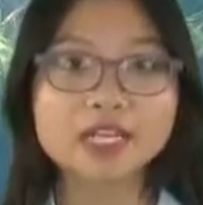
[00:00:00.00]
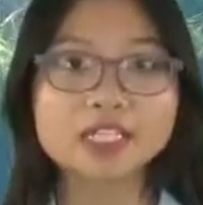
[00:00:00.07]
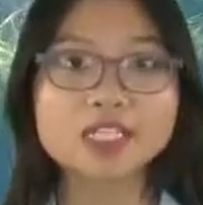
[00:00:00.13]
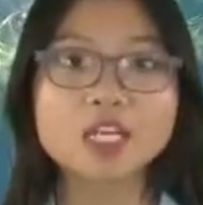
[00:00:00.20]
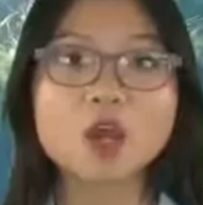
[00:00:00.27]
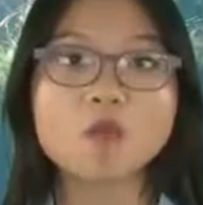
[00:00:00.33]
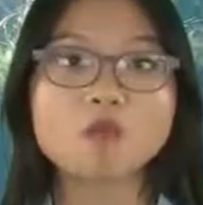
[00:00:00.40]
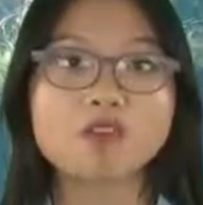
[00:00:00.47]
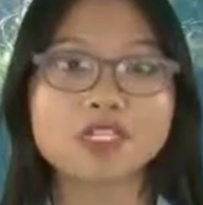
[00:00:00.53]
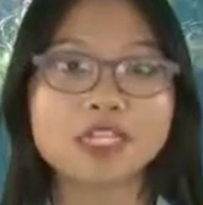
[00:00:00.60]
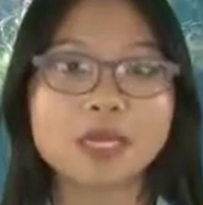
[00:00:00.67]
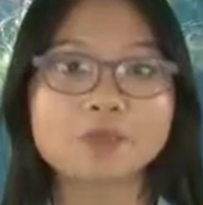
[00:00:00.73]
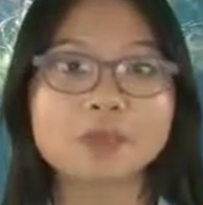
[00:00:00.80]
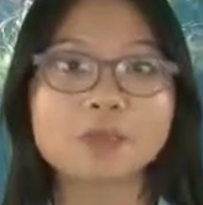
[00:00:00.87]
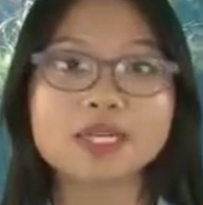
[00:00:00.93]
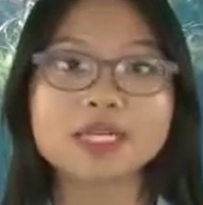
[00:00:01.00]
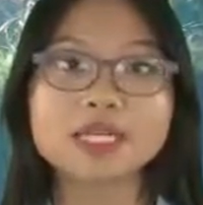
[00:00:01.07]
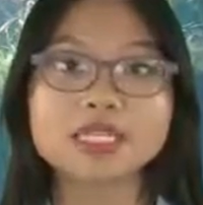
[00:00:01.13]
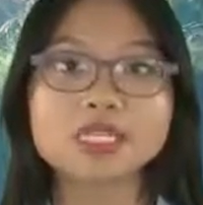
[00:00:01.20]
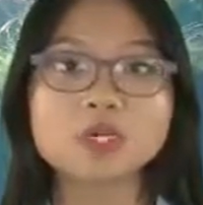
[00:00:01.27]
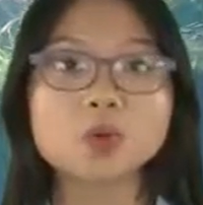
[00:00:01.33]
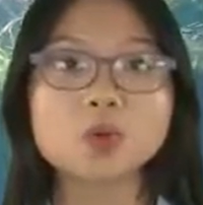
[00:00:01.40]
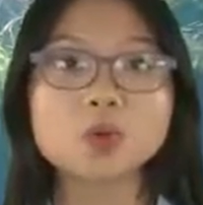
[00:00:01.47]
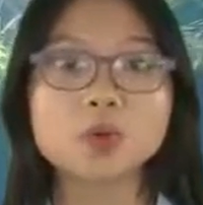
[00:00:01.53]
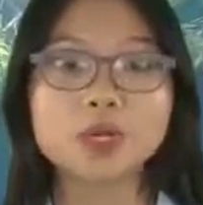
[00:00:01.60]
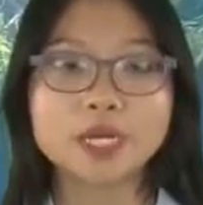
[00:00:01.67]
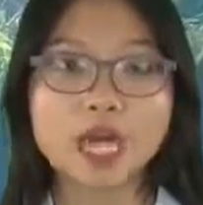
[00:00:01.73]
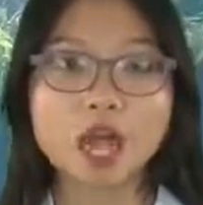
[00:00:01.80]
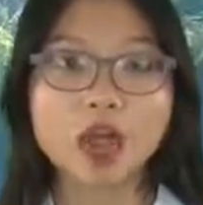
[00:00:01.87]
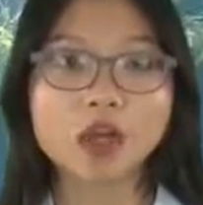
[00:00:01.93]
This may make it difficult to know
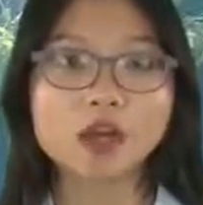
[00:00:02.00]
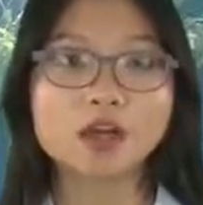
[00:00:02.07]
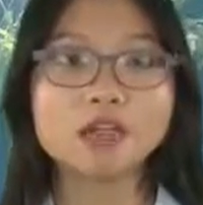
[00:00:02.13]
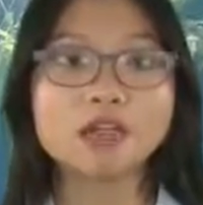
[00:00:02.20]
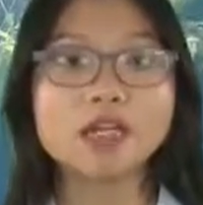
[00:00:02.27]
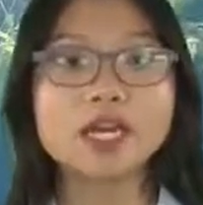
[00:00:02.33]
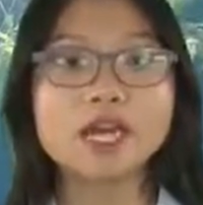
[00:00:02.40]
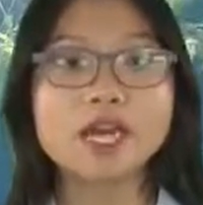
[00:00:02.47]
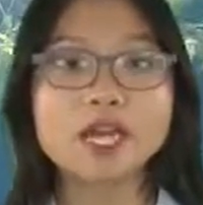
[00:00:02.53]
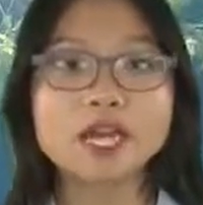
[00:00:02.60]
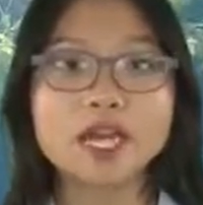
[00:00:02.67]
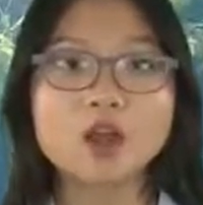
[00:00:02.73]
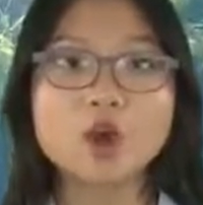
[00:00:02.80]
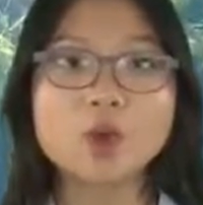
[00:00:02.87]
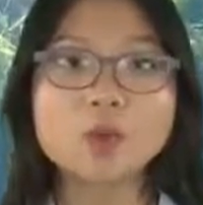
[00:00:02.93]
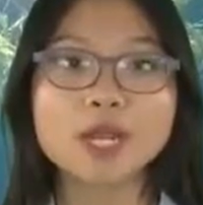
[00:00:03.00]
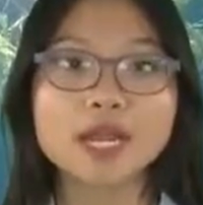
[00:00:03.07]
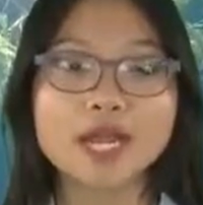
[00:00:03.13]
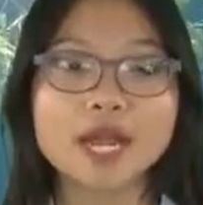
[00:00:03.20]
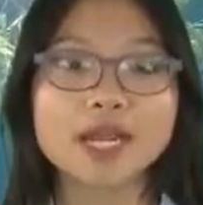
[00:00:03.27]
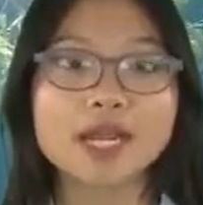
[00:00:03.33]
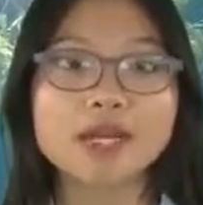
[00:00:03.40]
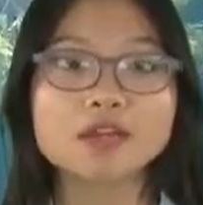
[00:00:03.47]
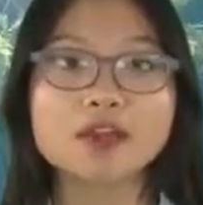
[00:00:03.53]
how to tone and target back fat.